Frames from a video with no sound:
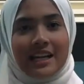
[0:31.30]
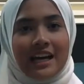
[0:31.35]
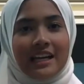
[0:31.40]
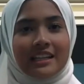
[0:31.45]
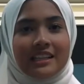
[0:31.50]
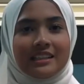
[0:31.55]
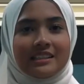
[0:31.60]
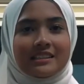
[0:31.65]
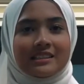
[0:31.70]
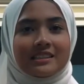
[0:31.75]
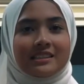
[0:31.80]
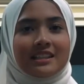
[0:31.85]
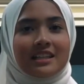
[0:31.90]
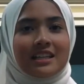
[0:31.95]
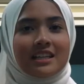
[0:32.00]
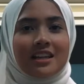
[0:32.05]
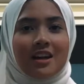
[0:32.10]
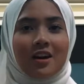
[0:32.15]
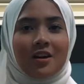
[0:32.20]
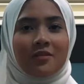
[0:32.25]
an
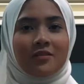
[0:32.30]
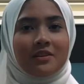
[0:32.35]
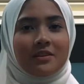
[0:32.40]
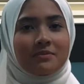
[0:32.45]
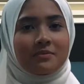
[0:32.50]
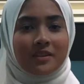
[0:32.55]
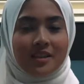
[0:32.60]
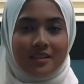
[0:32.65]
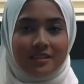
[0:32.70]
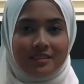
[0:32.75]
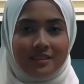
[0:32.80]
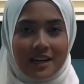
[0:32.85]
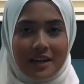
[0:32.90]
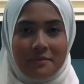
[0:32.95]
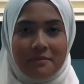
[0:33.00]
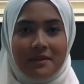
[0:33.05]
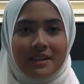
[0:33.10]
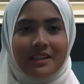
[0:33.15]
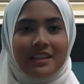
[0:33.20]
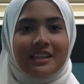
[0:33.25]
instance of a
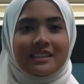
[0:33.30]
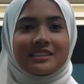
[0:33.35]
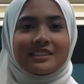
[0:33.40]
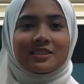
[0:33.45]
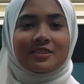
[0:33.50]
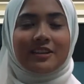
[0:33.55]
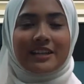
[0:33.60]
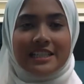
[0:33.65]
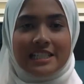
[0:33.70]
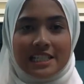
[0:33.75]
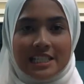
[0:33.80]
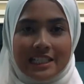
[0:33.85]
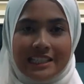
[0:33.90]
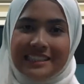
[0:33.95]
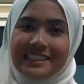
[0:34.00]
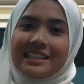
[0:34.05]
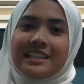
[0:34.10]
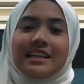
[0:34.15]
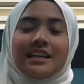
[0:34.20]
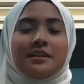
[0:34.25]
program in education.
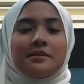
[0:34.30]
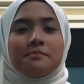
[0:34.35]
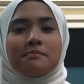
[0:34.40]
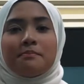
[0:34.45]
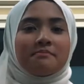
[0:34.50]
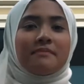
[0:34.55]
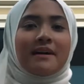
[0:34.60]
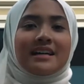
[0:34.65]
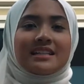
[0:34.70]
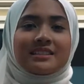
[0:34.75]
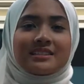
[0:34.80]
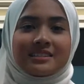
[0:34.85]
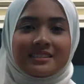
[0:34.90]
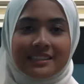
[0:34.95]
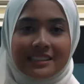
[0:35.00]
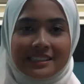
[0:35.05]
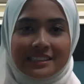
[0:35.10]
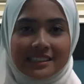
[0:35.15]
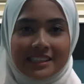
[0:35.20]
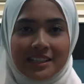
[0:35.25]
Batch
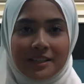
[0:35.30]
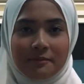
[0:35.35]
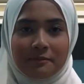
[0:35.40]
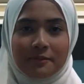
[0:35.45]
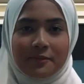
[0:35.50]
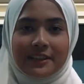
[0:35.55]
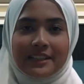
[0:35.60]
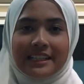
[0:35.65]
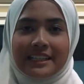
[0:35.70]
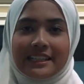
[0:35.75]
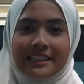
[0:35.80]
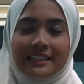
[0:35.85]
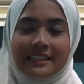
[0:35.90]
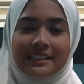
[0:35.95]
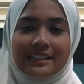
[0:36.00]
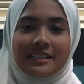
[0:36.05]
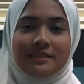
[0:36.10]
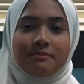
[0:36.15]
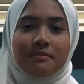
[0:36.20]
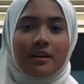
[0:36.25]
system work in
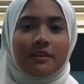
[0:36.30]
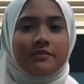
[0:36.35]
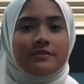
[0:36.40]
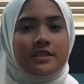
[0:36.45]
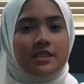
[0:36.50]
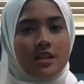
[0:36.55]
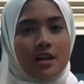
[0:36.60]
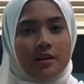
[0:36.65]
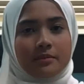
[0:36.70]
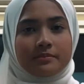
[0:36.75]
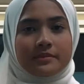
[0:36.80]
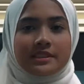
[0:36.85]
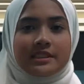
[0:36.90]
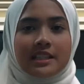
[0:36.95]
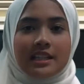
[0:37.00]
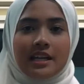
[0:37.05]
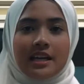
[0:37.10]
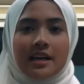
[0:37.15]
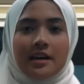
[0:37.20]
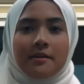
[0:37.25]
terms of jobs.
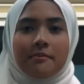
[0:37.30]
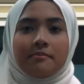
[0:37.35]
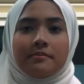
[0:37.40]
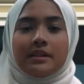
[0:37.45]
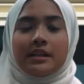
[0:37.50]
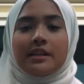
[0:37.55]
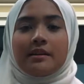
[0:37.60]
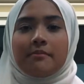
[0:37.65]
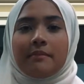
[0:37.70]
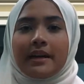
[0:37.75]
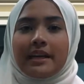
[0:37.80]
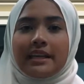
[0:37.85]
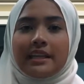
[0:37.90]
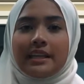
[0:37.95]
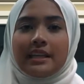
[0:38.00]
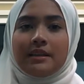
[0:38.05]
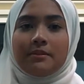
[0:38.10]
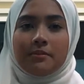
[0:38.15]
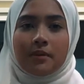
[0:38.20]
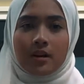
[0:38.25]

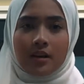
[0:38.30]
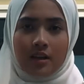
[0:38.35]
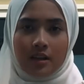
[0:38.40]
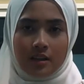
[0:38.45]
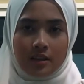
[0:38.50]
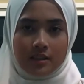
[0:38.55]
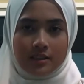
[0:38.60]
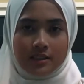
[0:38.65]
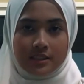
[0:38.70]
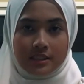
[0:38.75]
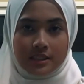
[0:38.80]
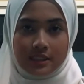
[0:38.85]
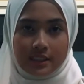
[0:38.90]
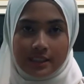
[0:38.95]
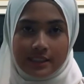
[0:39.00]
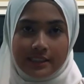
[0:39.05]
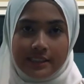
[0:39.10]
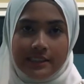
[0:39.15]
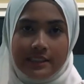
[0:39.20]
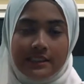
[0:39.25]
Many
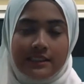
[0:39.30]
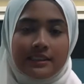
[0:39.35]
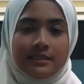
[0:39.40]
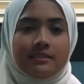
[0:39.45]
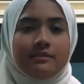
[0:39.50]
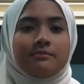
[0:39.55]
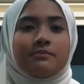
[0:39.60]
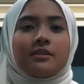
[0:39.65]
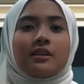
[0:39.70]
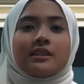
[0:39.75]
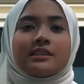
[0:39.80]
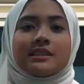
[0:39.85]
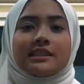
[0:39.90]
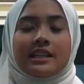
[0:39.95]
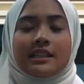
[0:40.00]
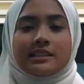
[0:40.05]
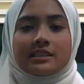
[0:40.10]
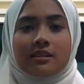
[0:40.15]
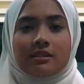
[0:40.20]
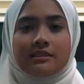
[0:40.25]
modern
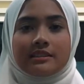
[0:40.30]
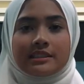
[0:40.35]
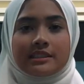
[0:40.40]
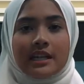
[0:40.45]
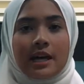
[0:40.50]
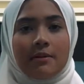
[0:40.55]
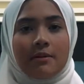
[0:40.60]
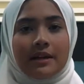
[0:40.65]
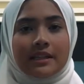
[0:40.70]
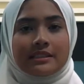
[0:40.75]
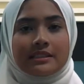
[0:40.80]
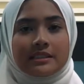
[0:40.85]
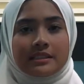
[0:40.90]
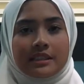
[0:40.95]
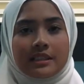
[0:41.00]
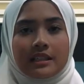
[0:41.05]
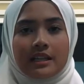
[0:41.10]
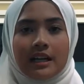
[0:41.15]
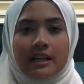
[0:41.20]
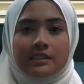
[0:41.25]
process concepts are
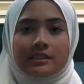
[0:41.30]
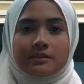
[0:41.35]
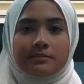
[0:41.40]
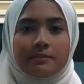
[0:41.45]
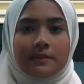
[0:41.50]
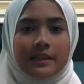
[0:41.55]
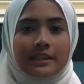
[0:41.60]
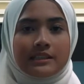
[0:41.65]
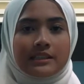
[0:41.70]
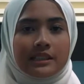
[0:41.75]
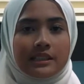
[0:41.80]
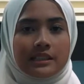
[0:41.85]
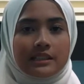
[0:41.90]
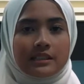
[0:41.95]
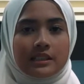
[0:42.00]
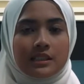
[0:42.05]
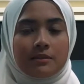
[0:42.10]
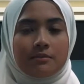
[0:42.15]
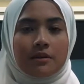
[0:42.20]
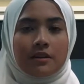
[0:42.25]
still expressed in
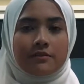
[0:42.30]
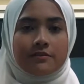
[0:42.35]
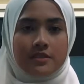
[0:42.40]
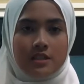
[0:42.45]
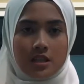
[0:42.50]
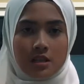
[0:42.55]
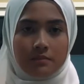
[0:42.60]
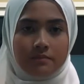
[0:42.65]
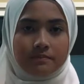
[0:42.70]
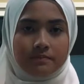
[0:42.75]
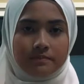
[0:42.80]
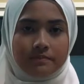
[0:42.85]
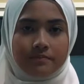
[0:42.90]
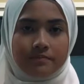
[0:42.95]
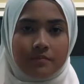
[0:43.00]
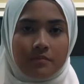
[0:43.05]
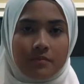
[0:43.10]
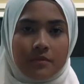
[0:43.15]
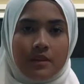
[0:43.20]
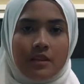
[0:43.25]
terms of job.
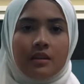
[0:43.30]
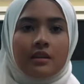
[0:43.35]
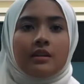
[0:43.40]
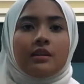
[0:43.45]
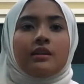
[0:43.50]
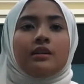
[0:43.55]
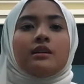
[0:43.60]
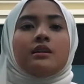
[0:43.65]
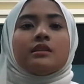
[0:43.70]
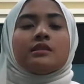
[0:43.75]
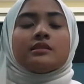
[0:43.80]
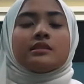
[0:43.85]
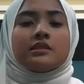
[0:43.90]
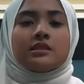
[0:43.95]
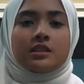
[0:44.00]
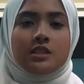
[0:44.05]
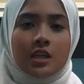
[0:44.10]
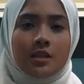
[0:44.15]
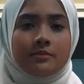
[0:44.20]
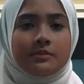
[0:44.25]

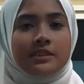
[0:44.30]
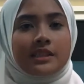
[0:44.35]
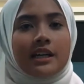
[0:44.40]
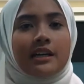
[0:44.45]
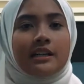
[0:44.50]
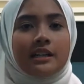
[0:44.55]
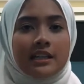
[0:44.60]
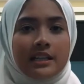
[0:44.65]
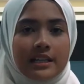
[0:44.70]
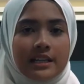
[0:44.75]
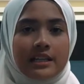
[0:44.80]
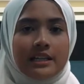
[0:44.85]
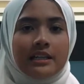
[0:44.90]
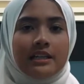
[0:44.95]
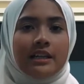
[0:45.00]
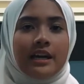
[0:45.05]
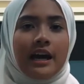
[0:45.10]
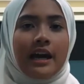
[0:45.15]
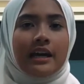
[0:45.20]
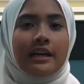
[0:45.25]
Job scheduling,
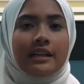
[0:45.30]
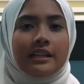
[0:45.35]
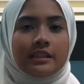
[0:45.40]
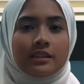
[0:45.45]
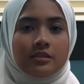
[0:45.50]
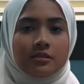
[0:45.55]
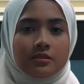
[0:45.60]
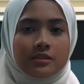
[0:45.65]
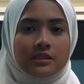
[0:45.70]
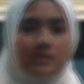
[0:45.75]
and the two